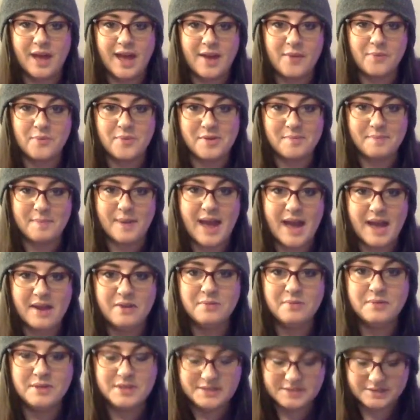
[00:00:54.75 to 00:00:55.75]
We're
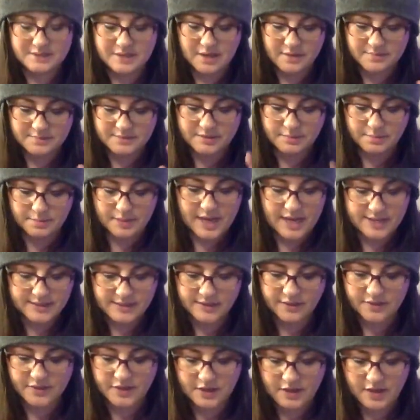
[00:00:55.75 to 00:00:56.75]
back with some supplies I
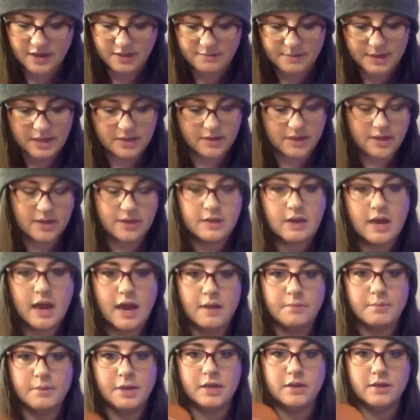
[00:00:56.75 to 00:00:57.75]
think I might need.
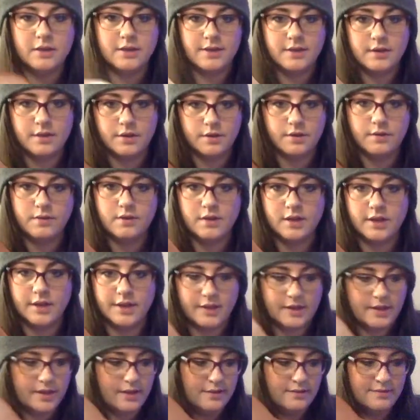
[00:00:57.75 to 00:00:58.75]
I might need a
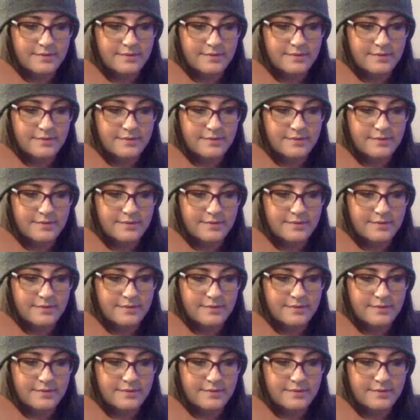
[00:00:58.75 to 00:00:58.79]
ukulele.